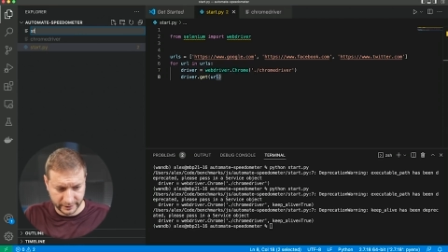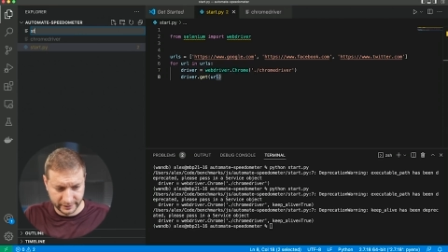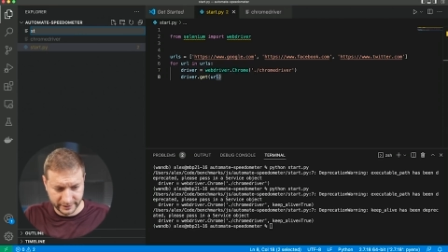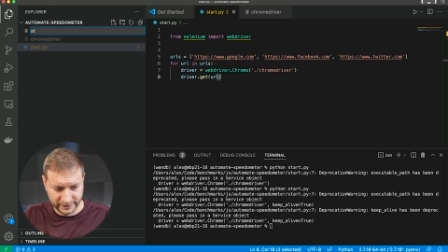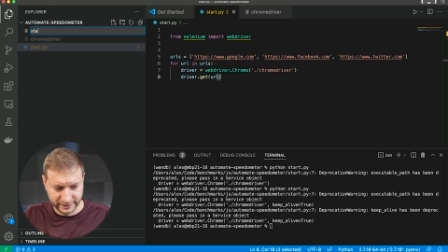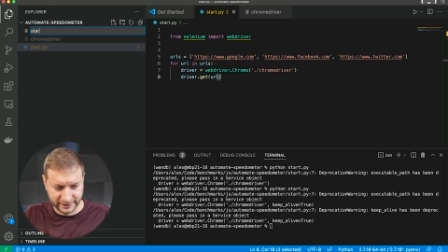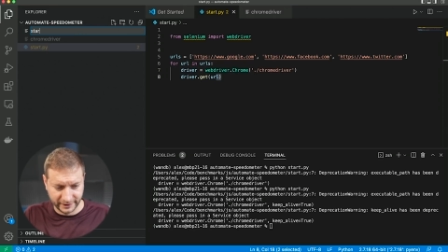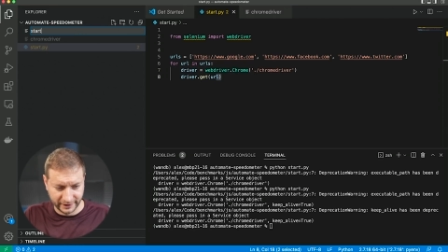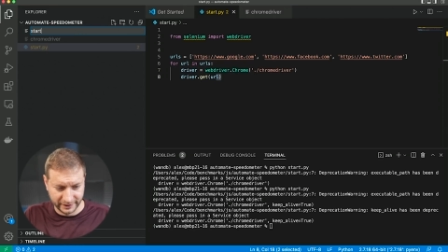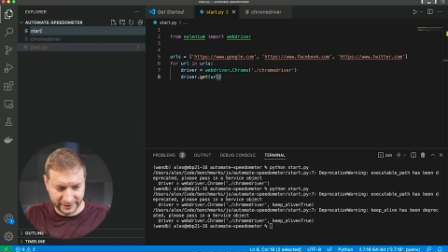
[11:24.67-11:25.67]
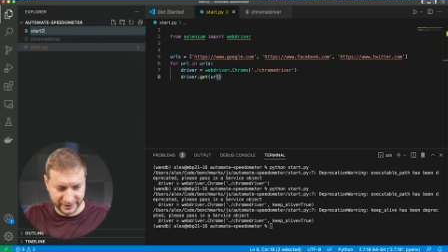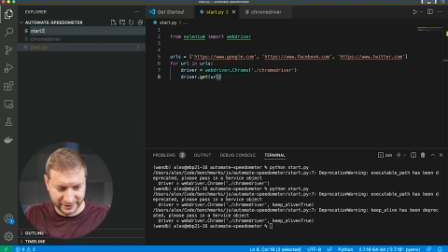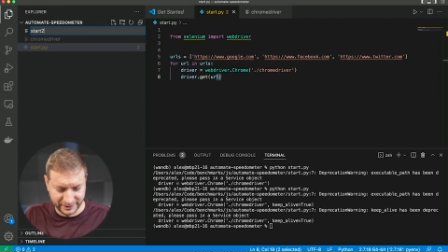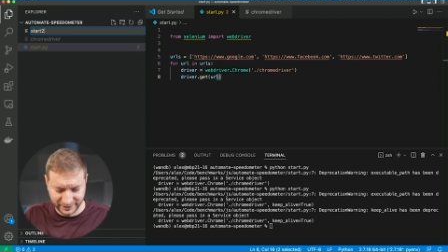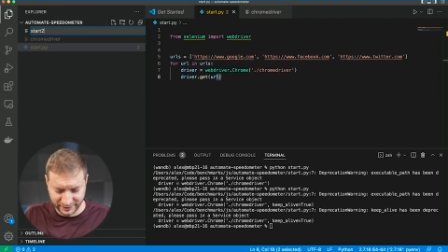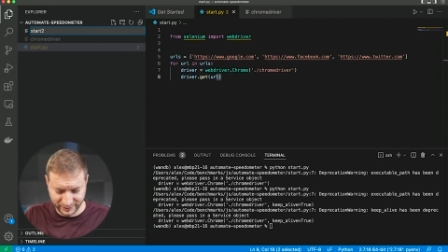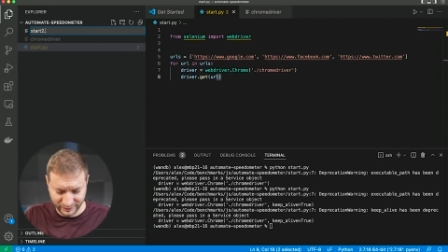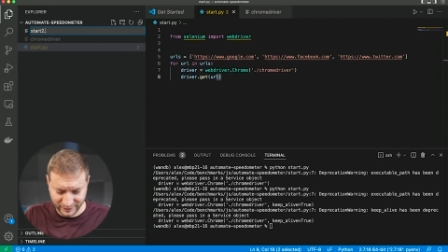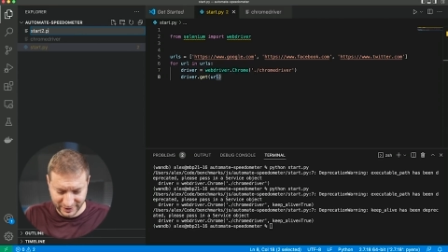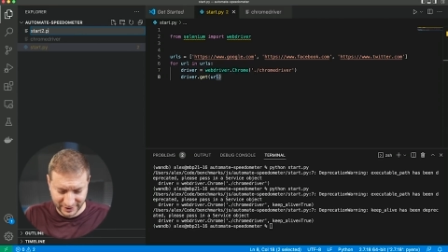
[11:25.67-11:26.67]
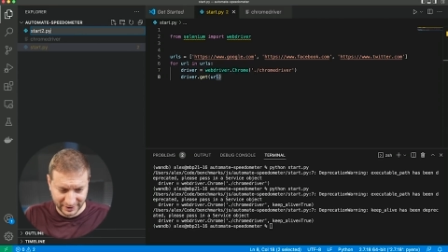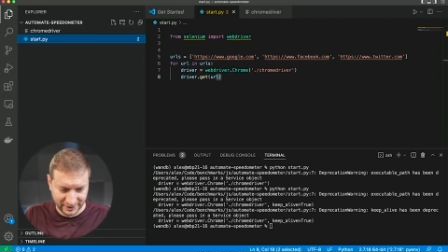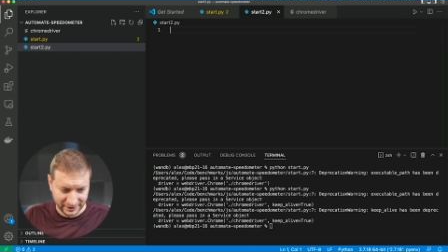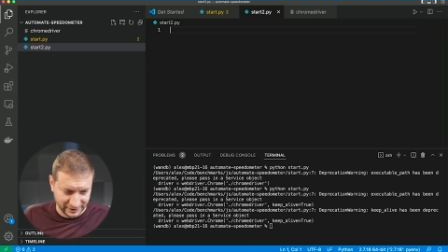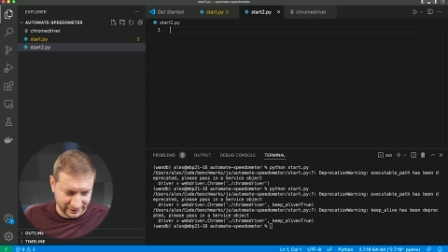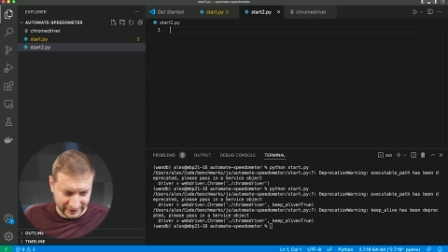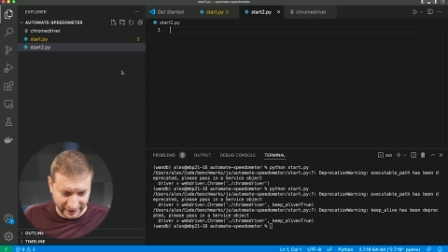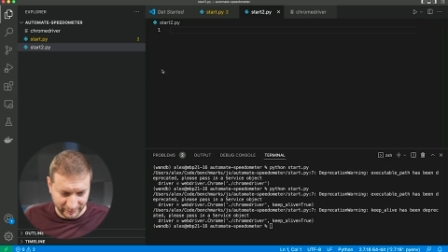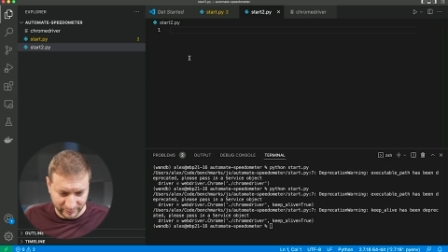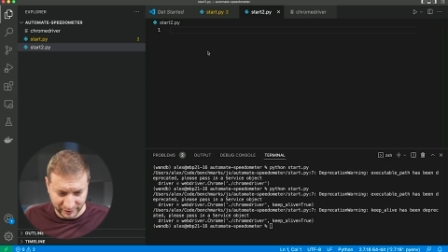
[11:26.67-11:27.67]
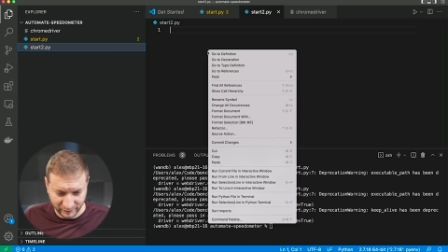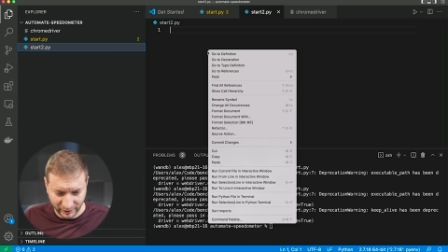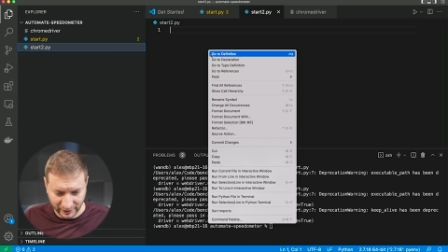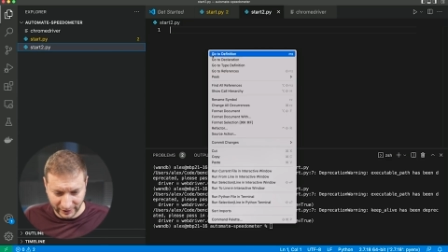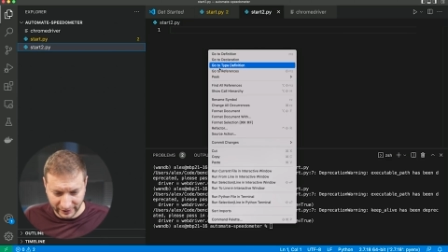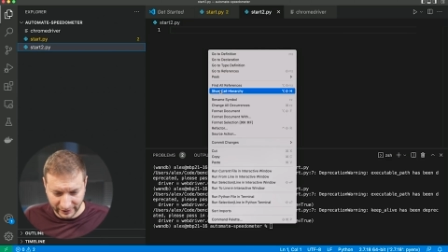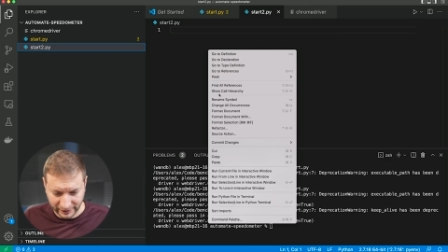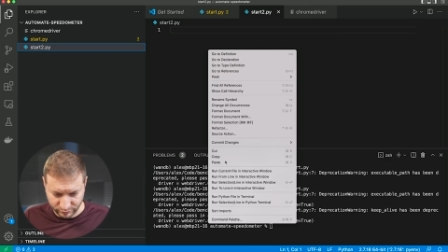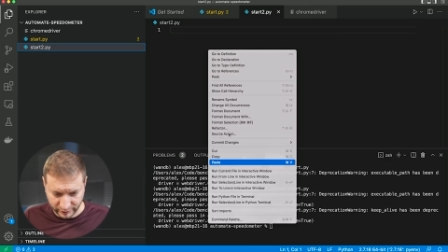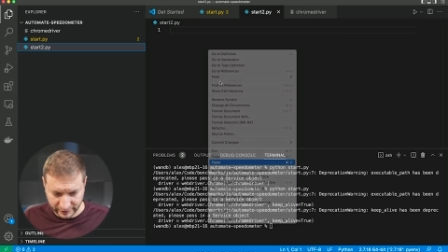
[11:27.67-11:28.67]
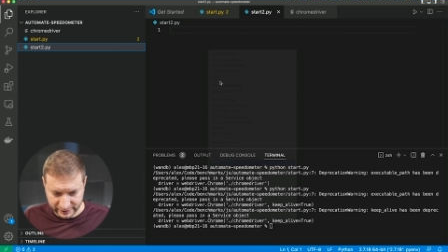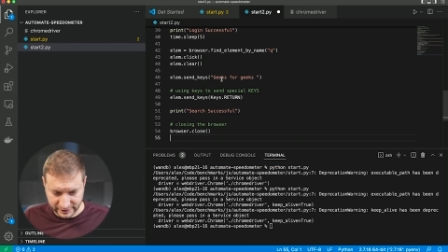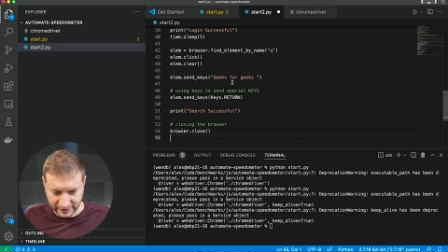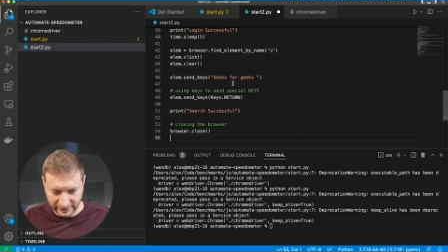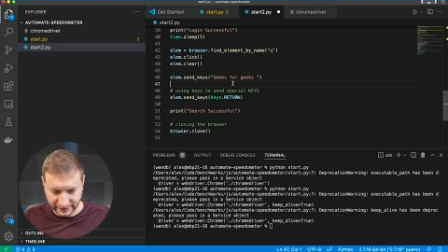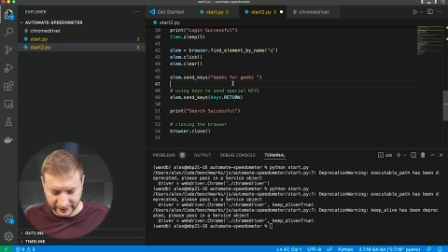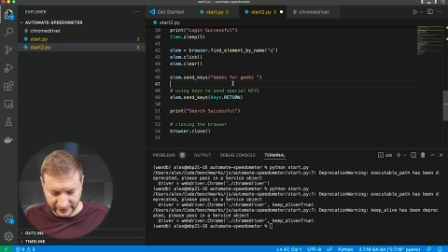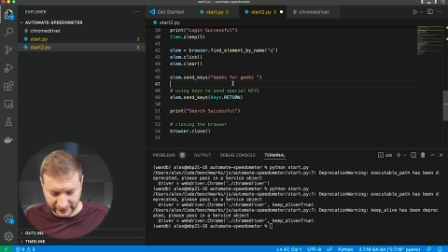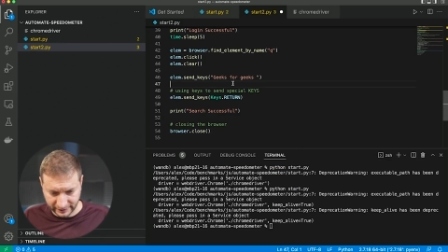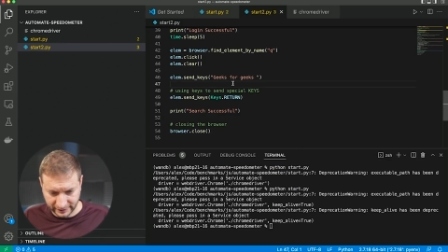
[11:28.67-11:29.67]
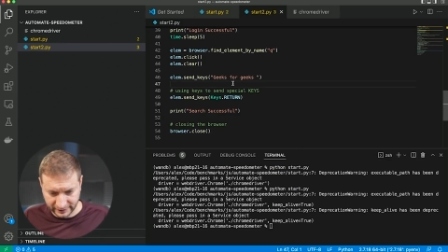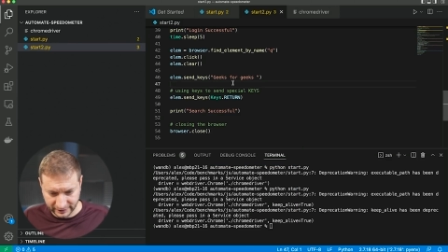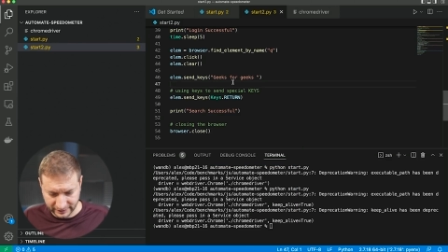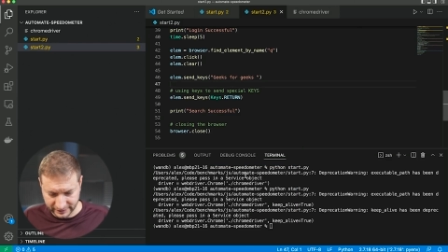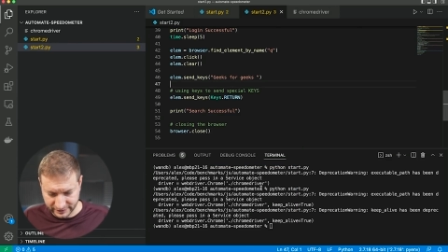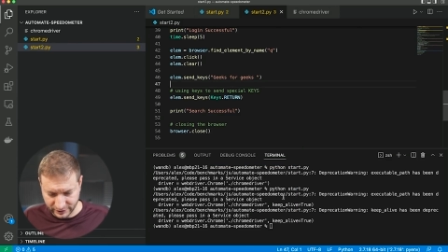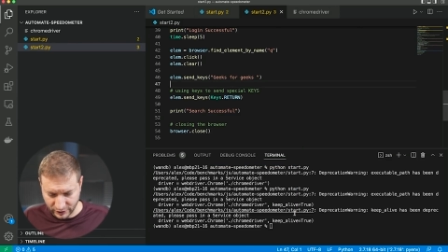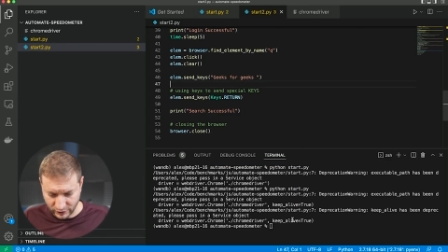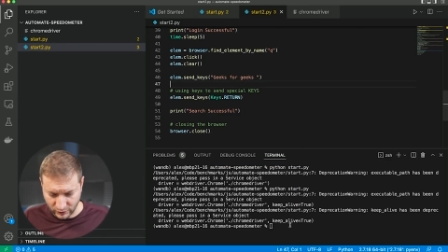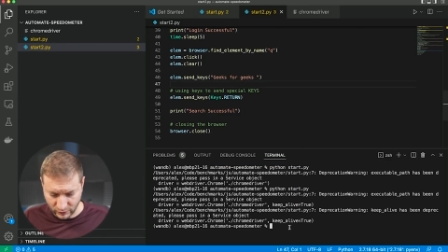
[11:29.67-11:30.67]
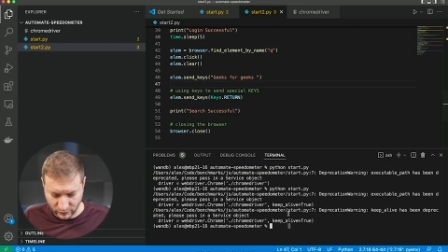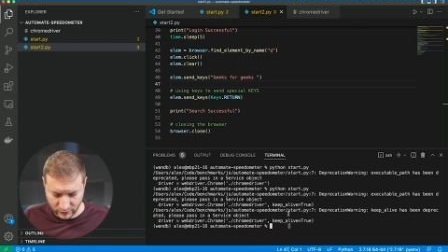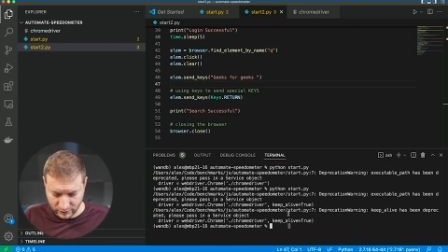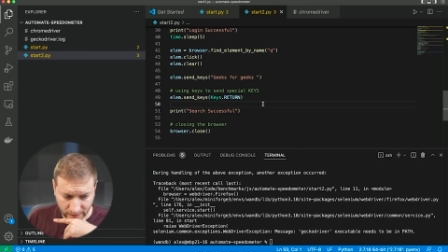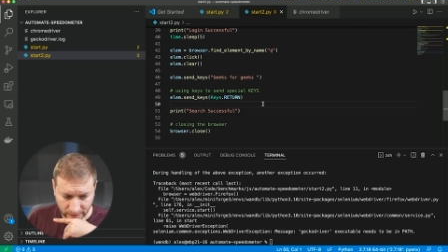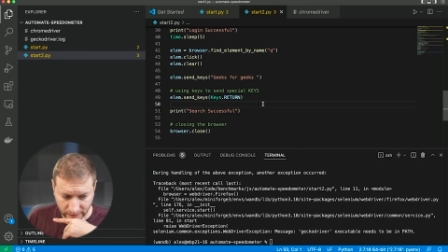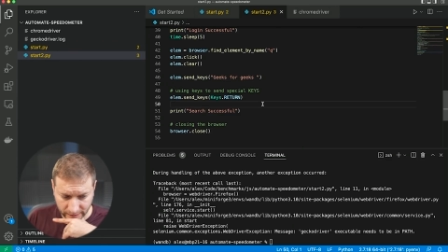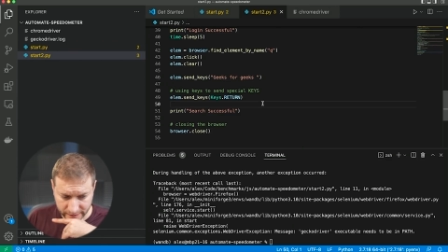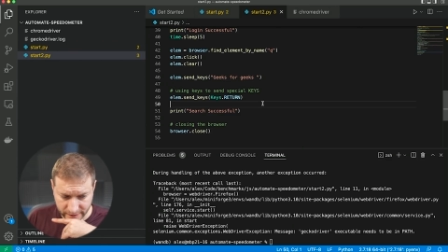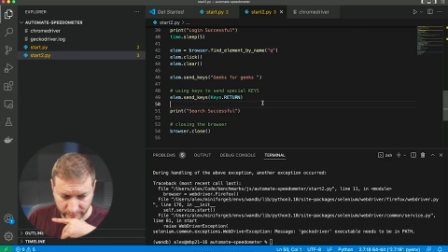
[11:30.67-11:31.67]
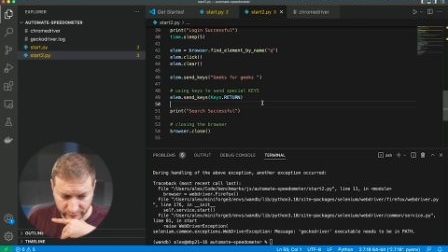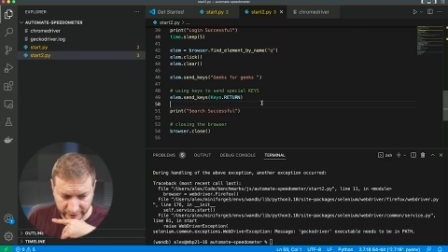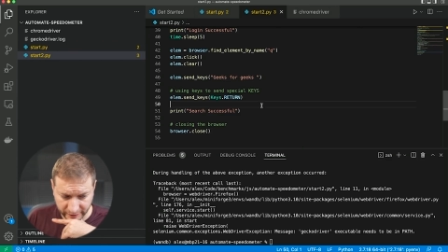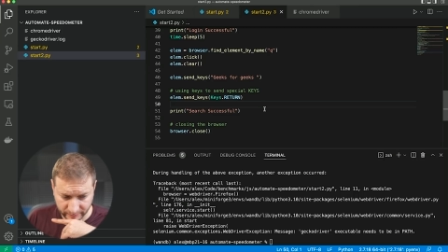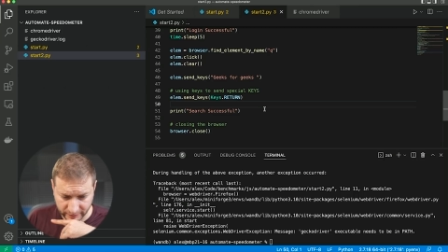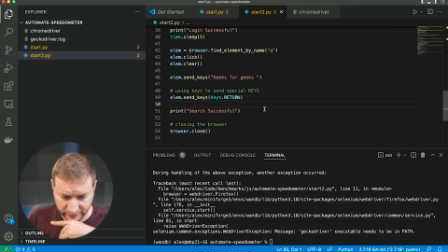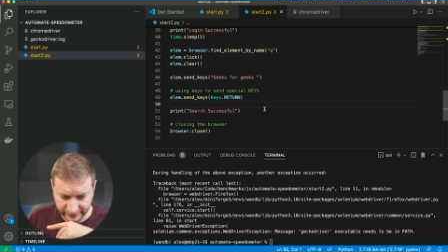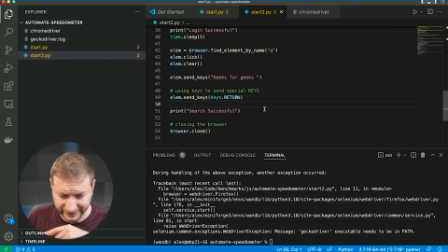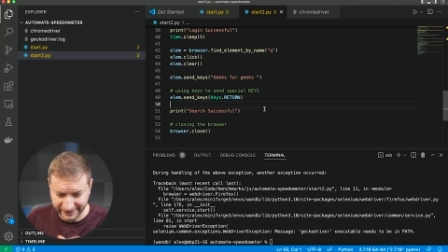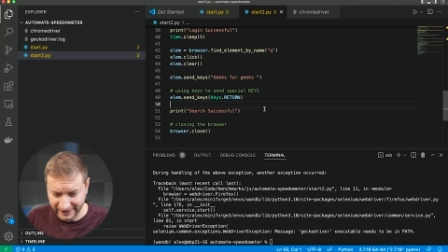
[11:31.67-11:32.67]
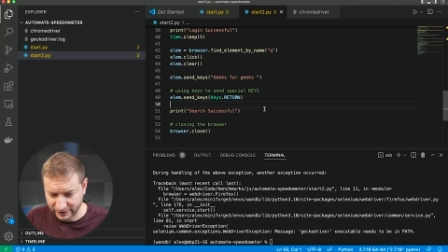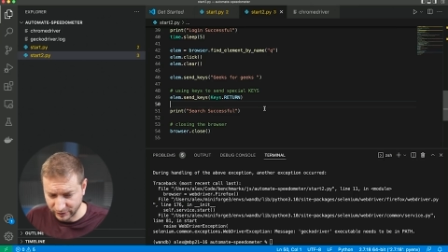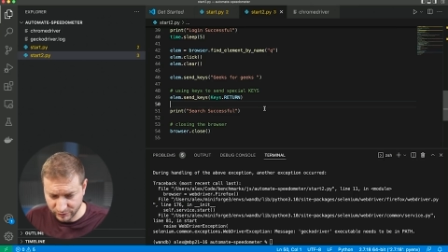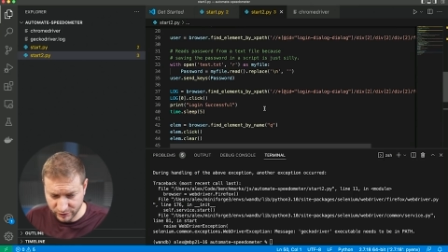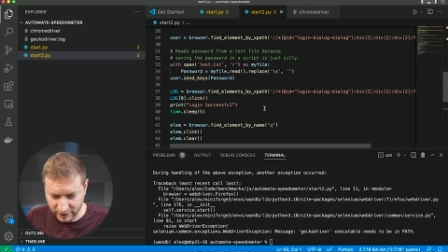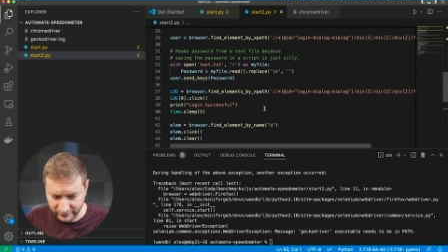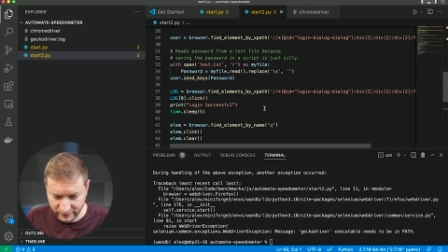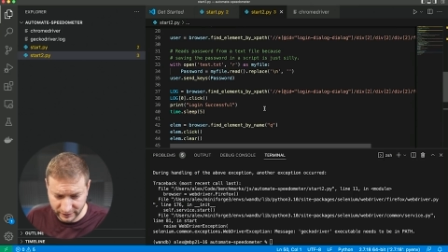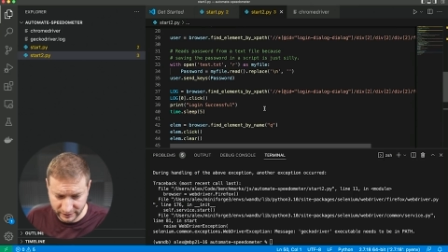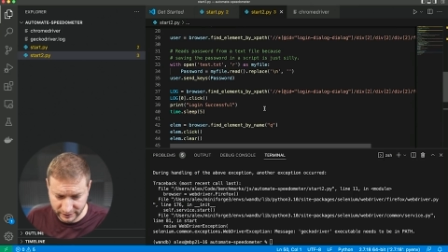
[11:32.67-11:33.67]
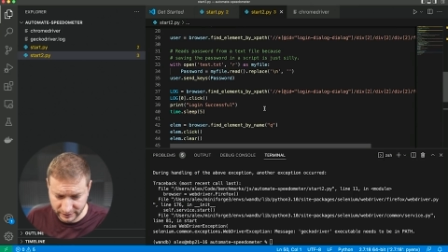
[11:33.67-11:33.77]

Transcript: start two dot p y, paste that in there. Let's go. Uh, it's complaining about the Gecko driver,